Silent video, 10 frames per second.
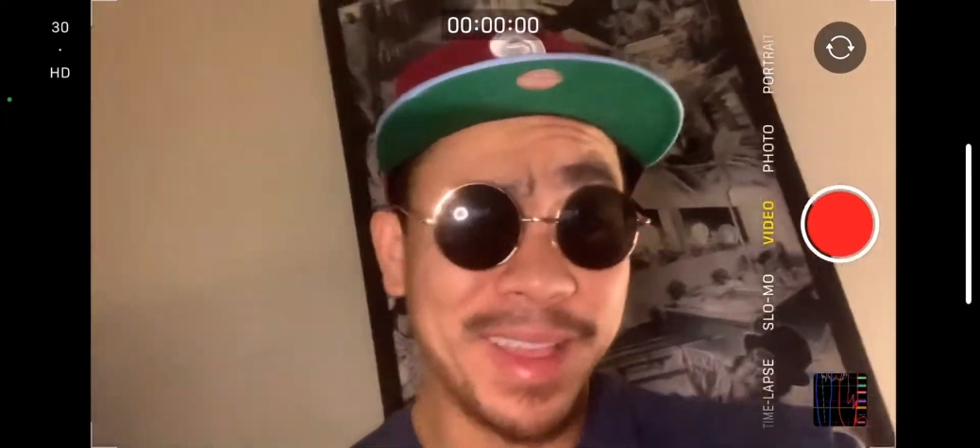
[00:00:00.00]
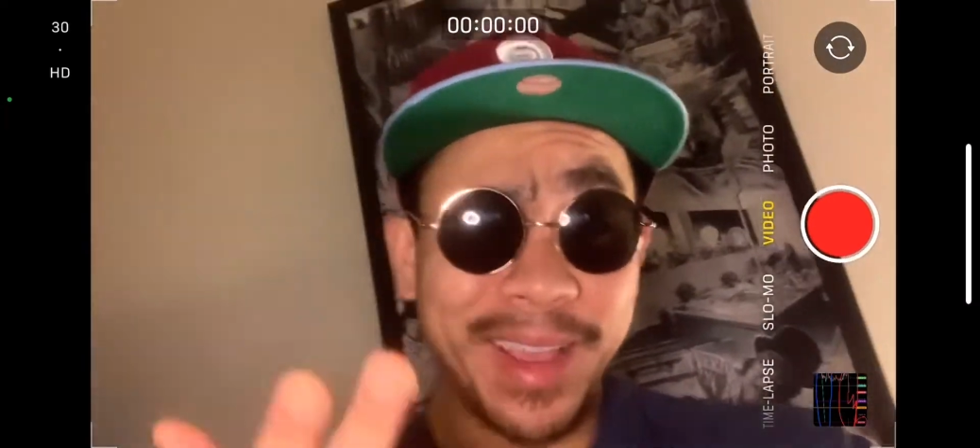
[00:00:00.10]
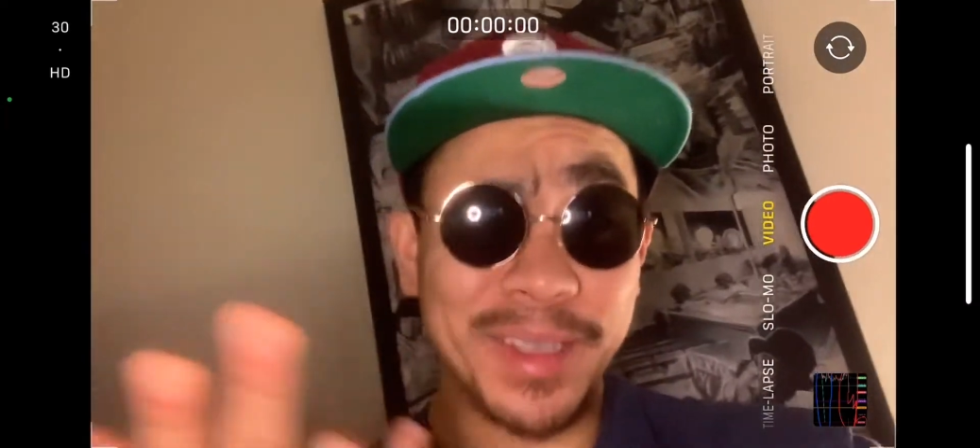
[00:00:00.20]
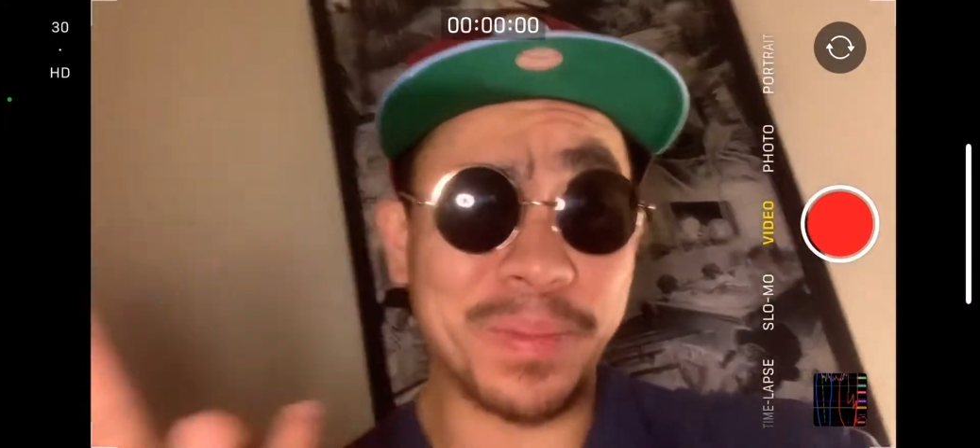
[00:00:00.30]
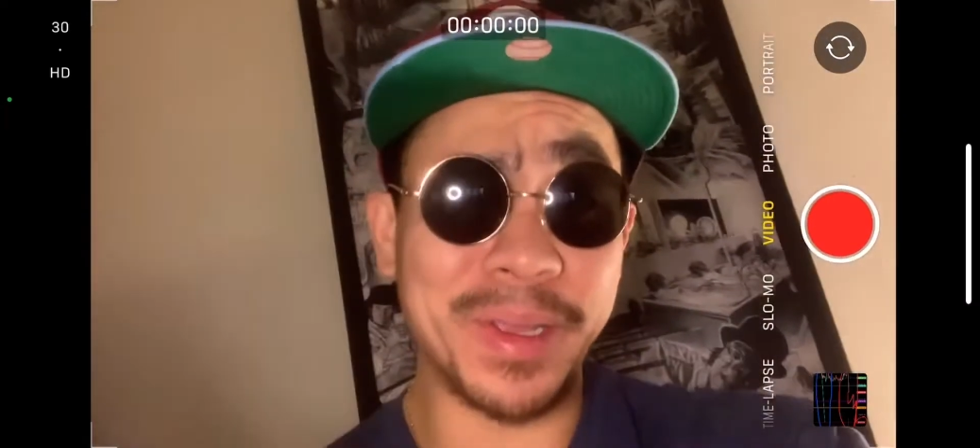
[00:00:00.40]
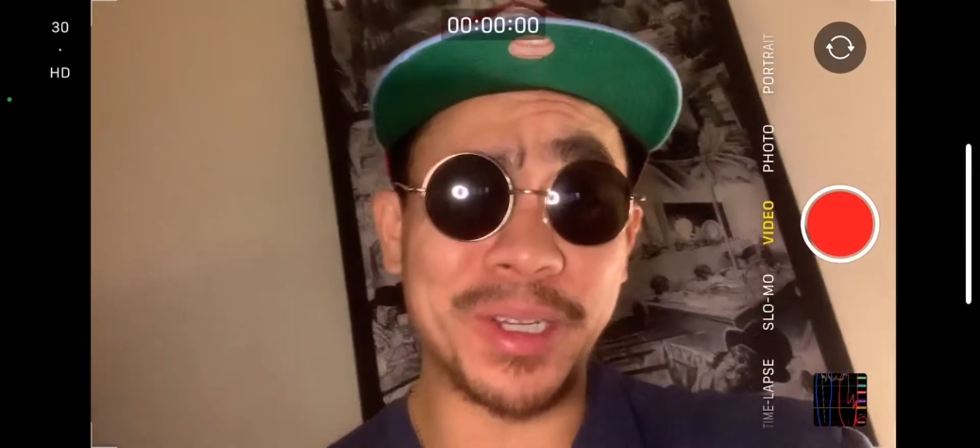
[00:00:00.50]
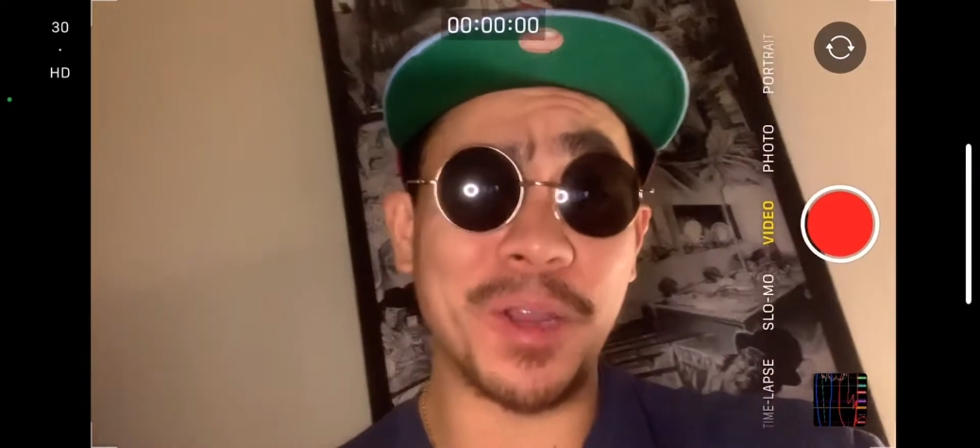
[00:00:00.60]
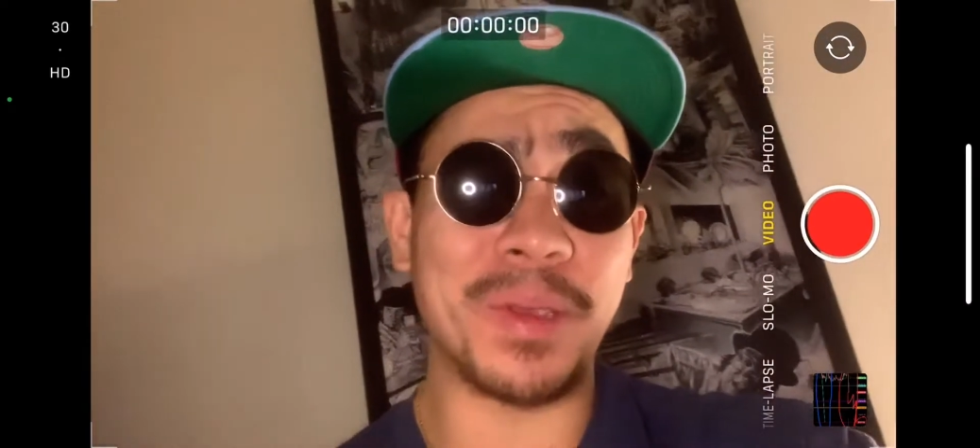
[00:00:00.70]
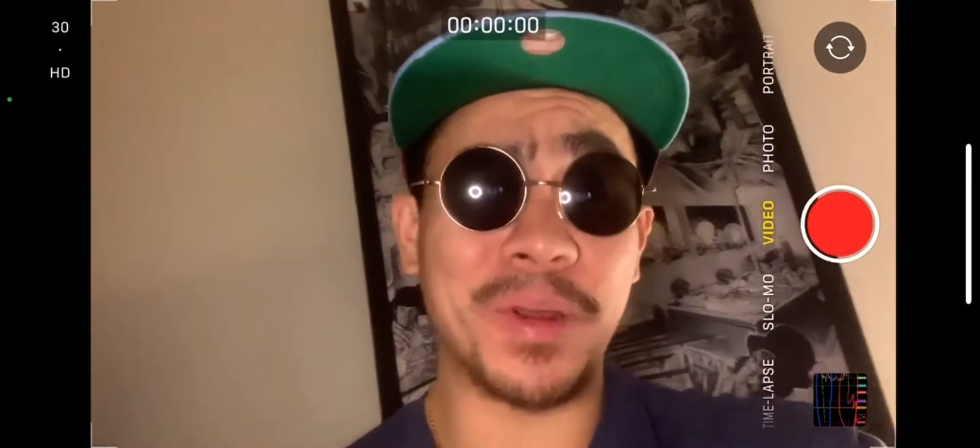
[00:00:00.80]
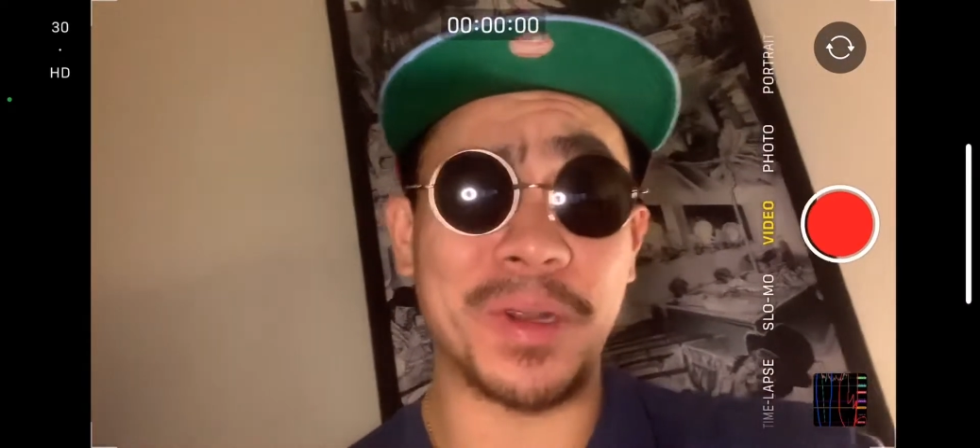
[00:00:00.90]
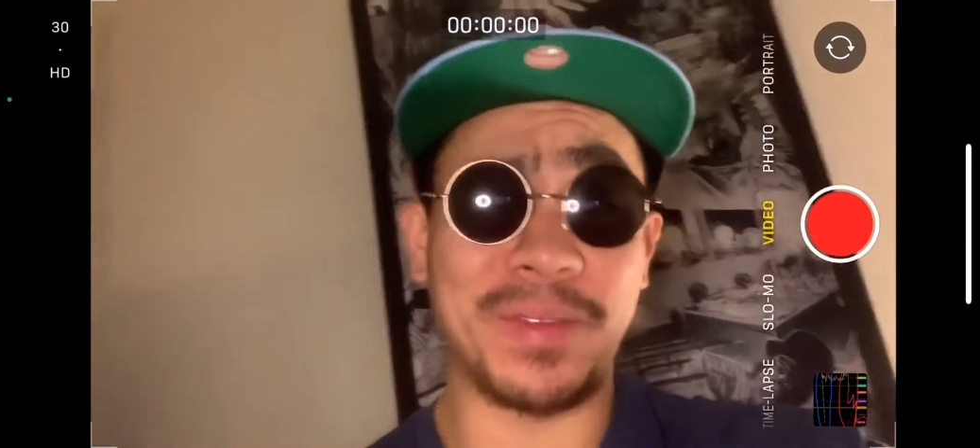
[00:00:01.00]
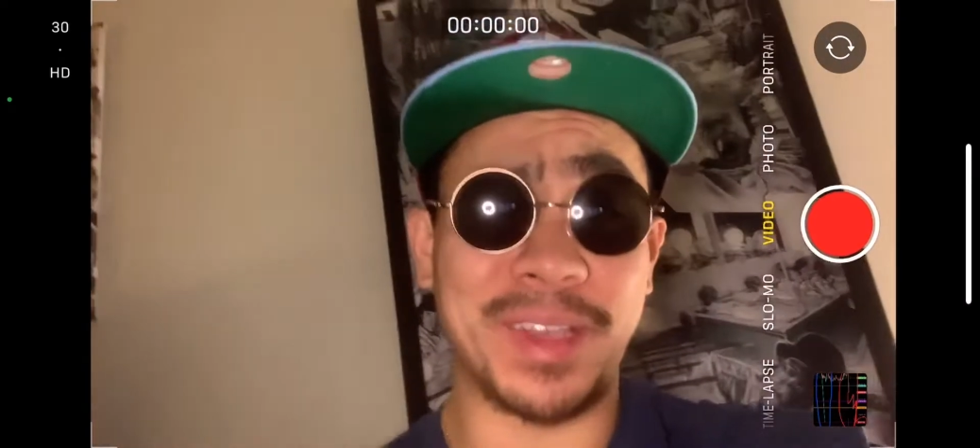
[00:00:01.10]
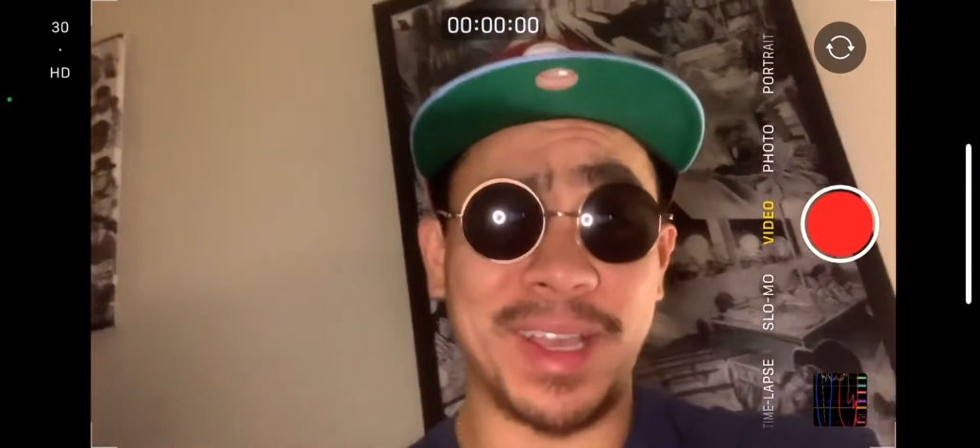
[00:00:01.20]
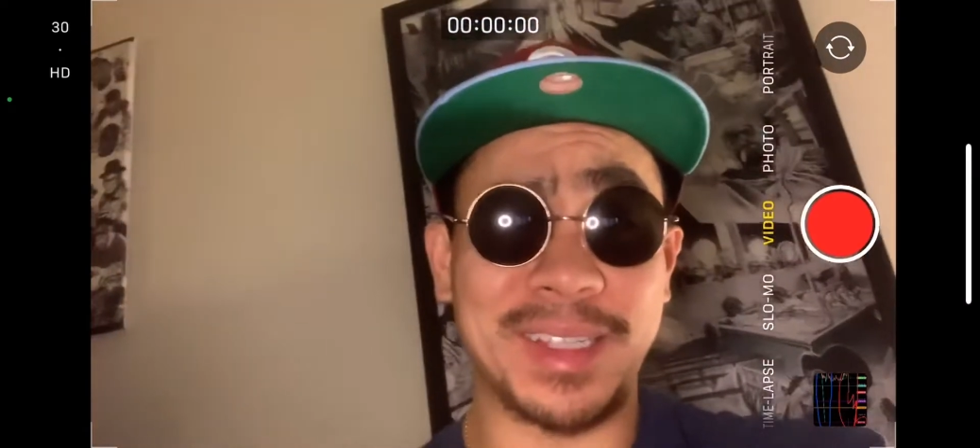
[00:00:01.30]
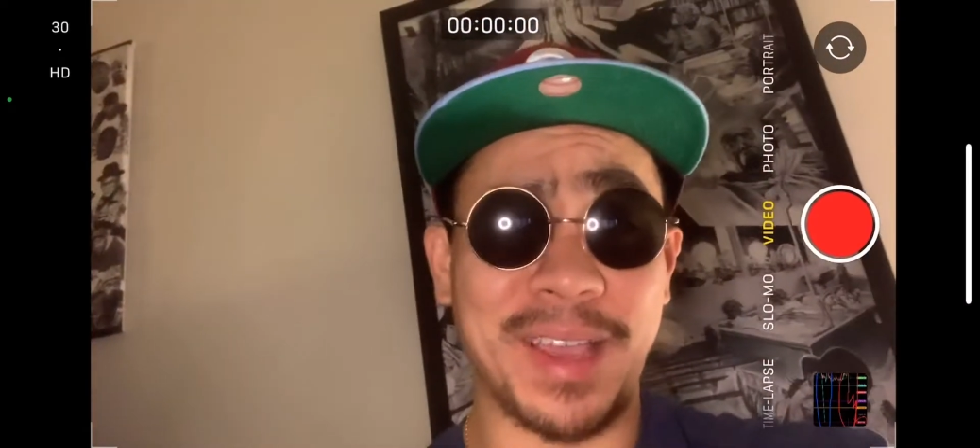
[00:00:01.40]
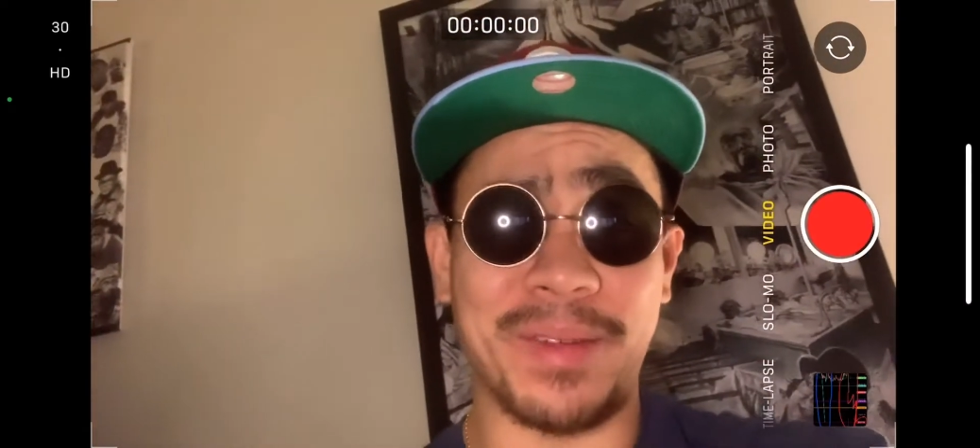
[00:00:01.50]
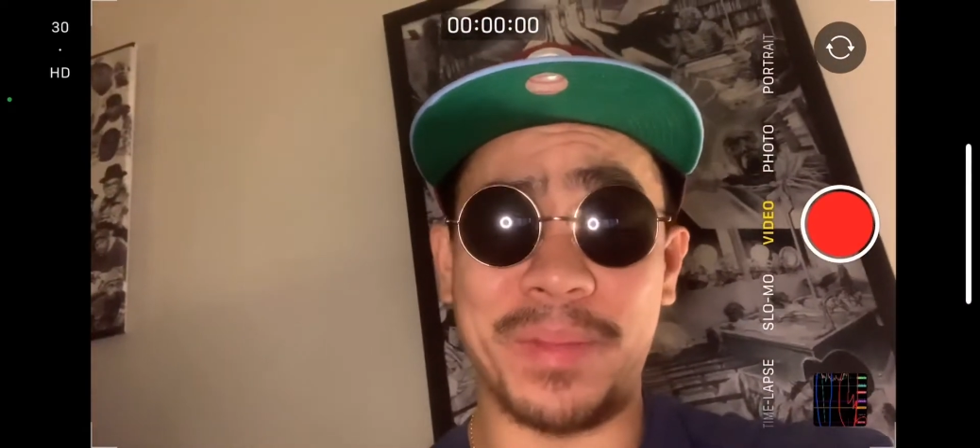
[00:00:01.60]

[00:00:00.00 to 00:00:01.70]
So please show me yours if you guys have it.